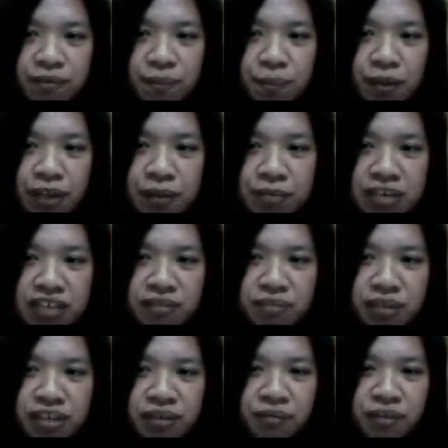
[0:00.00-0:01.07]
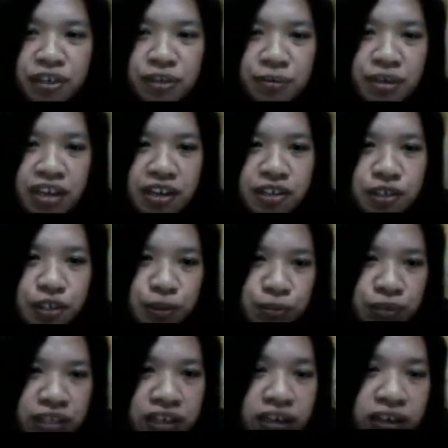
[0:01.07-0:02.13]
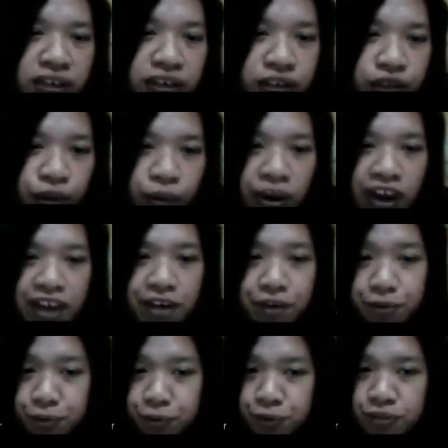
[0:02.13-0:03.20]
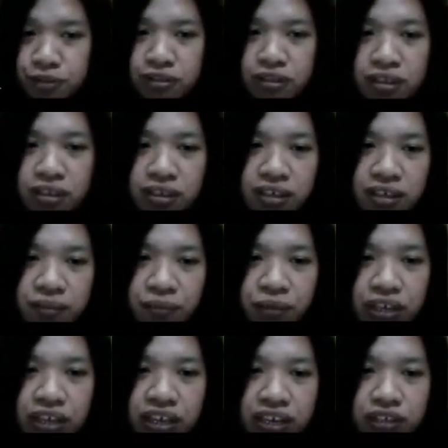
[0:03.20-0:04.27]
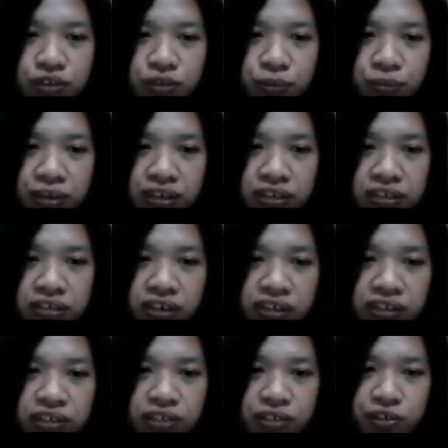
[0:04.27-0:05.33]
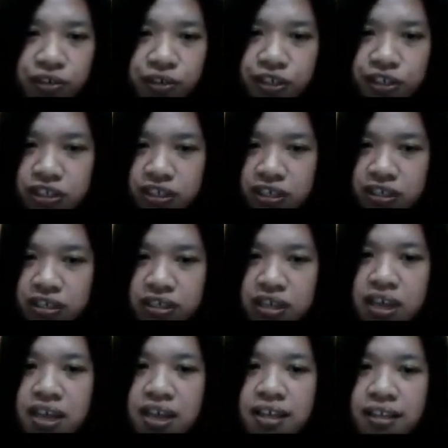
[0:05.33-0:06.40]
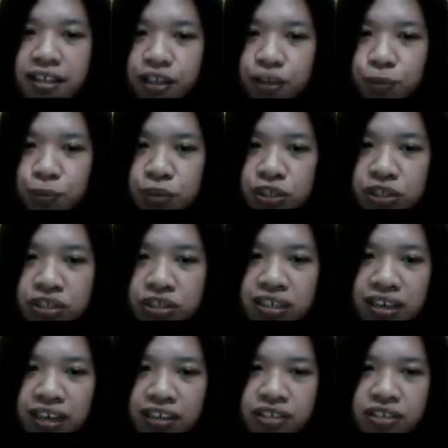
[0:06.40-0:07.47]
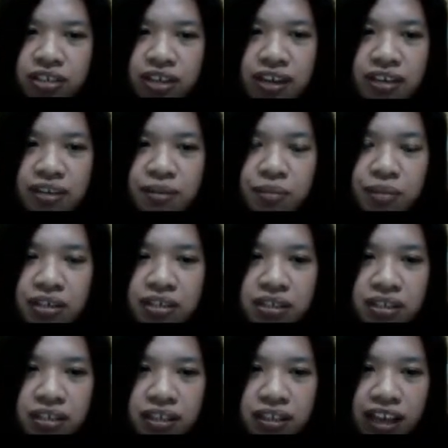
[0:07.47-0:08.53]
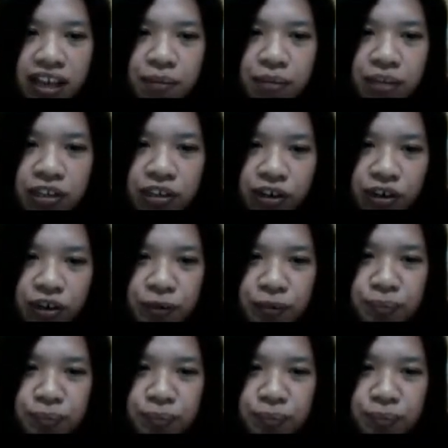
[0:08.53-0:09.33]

I mean, by the following excerpts. So I rude, giving in to my son's urgings that we should catch any bus that came along.